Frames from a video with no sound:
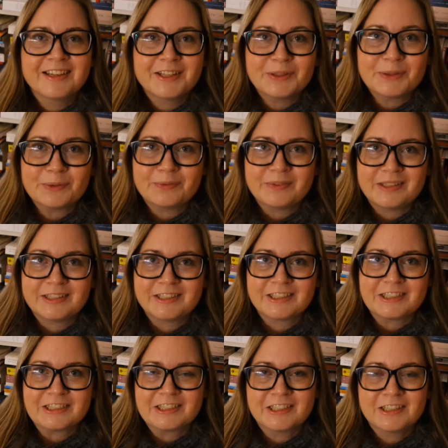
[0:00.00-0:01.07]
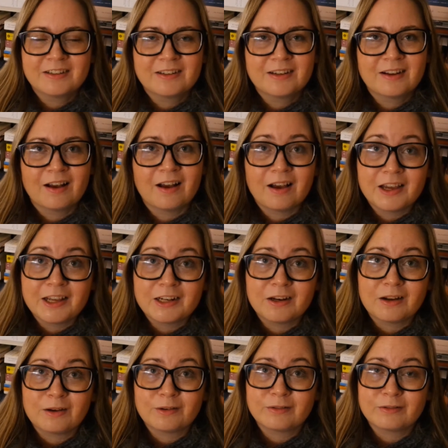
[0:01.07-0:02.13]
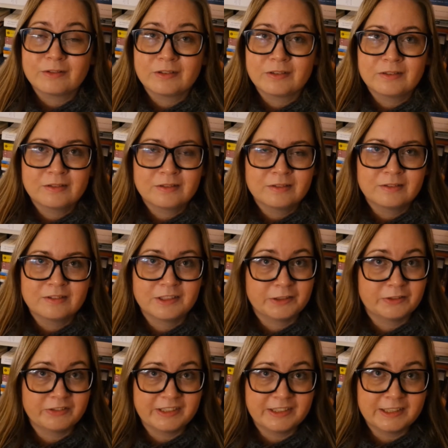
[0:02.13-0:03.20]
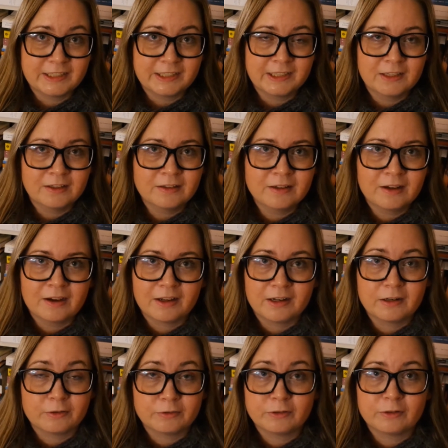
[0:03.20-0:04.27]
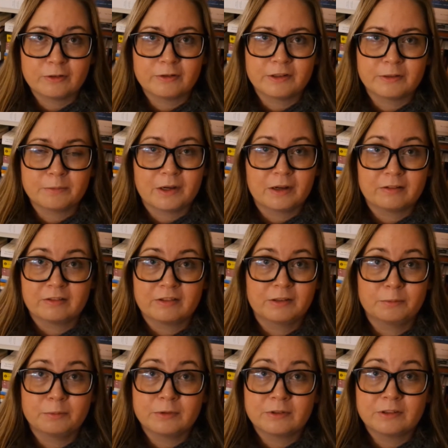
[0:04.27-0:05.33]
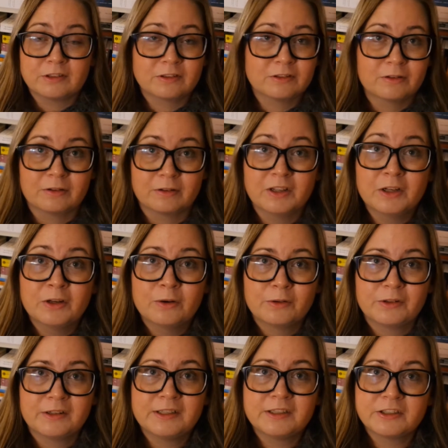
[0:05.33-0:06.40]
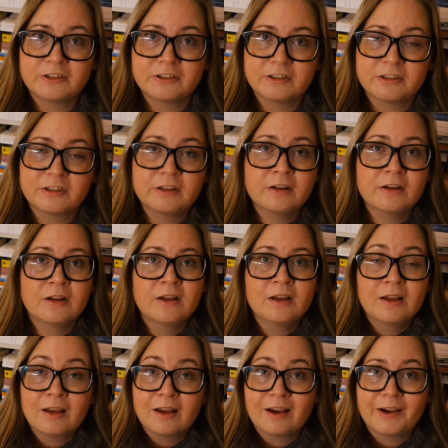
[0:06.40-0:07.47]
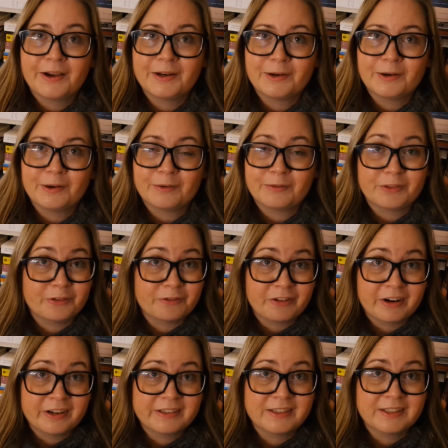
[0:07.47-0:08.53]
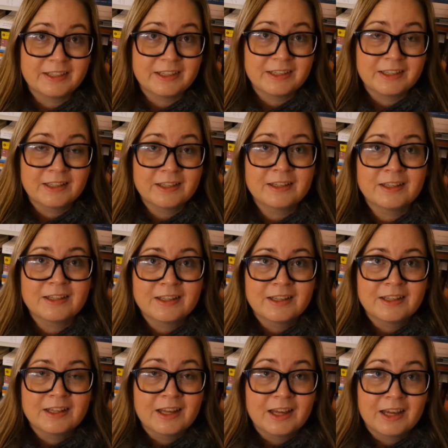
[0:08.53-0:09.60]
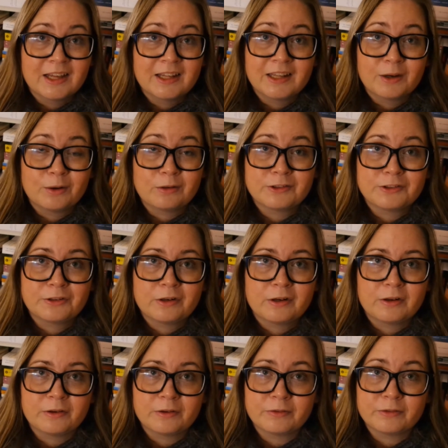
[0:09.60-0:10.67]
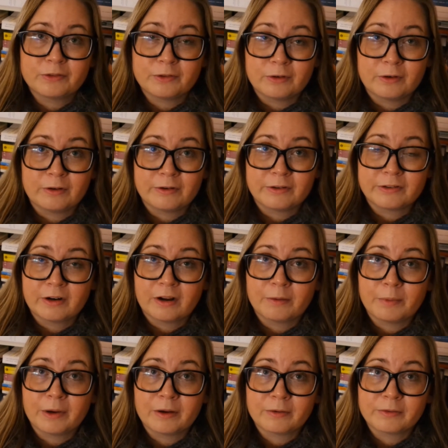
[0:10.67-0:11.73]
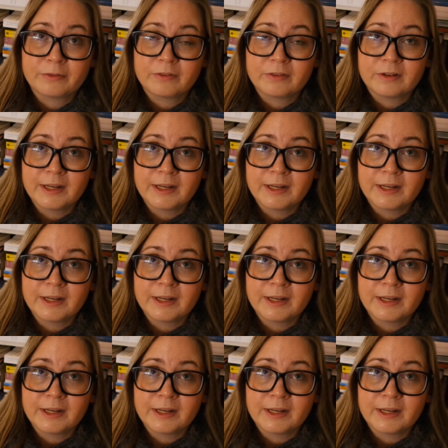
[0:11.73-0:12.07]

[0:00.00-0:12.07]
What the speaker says: Norwegian. I loved the reading. I love to learn about the books or the literature. I love the writing. And I also love to learn about the